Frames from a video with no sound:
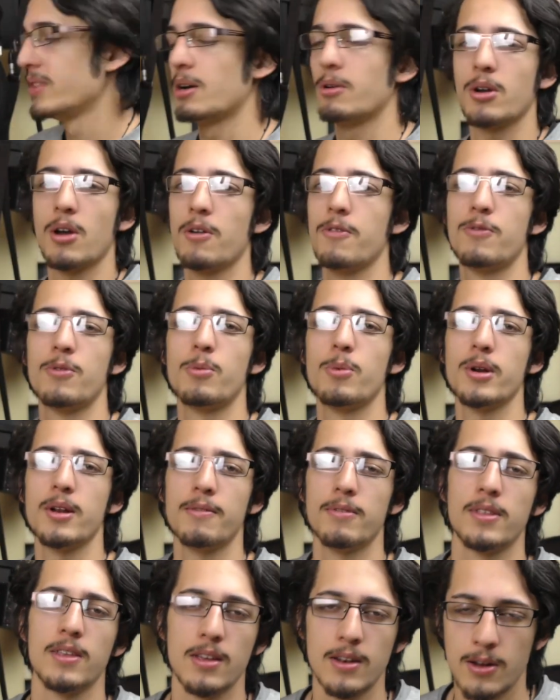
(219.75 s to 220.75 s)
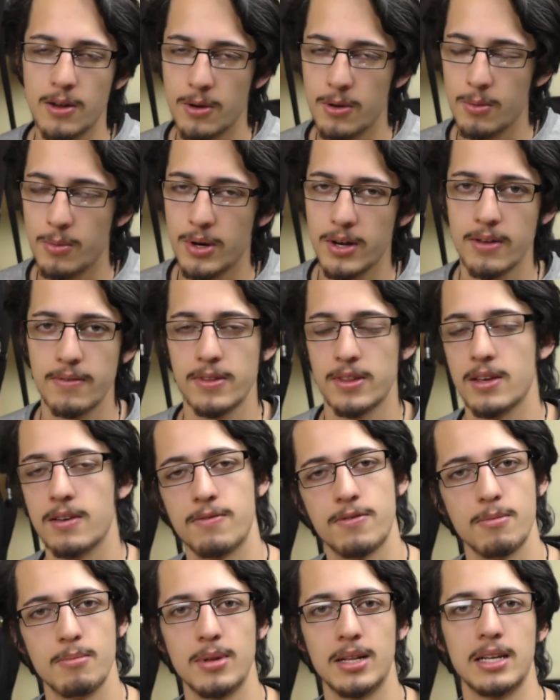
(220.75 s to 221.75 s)
They'll go for whatever they know, whatever they're
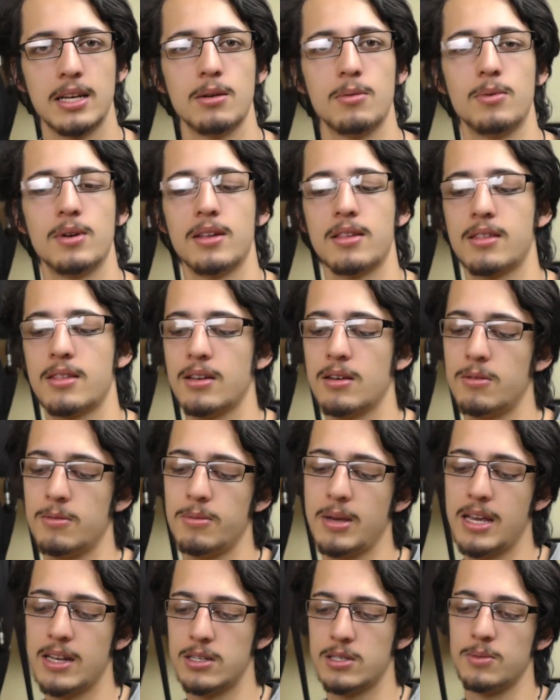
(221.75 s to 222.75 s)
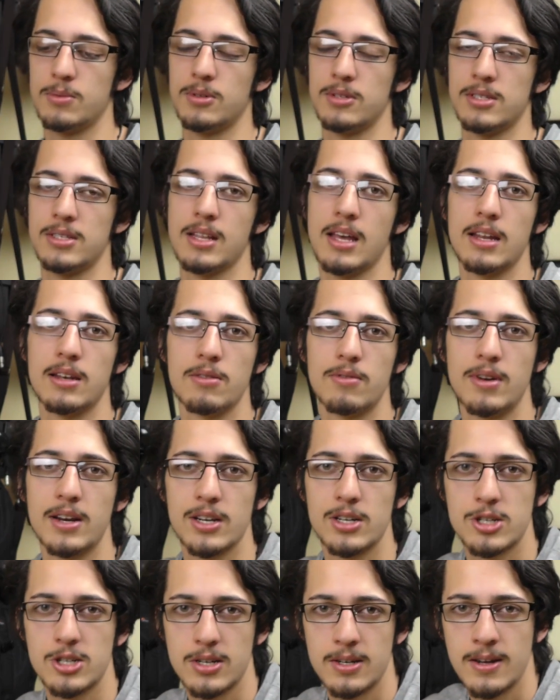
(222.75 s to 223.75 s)
familiar with. They'll head towards that
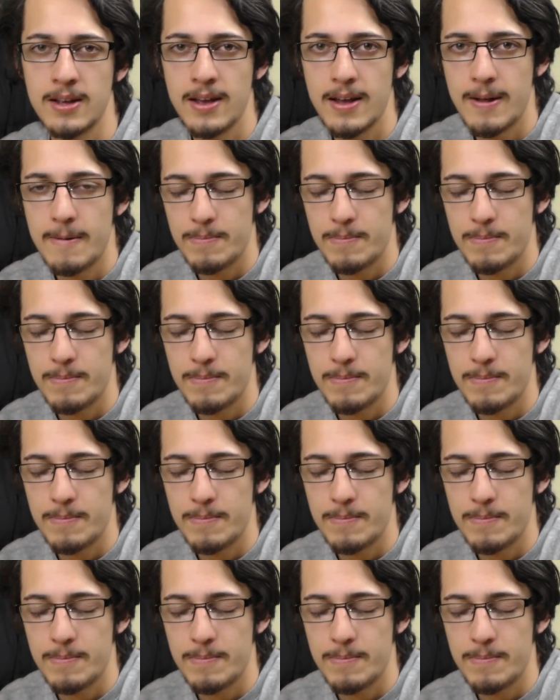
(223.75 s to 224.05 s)
direction.